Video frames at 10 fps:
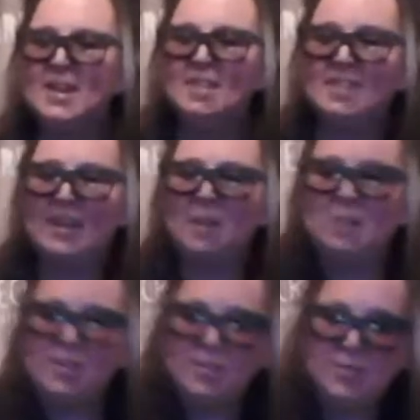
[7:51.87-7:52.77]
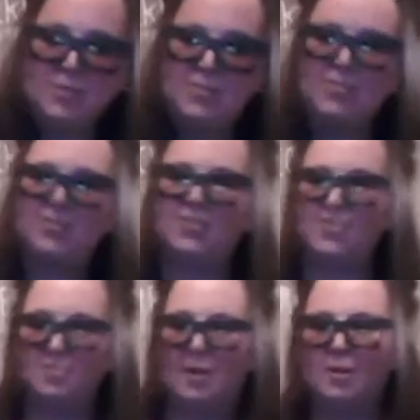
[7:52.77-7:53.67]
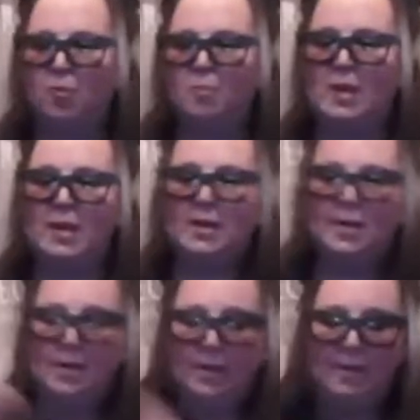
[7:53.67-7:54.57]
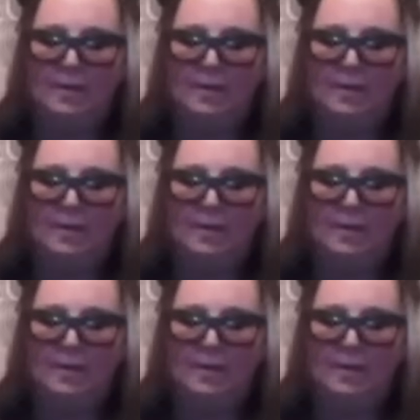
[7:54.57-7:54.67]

and then I'm going to use, this is my homemade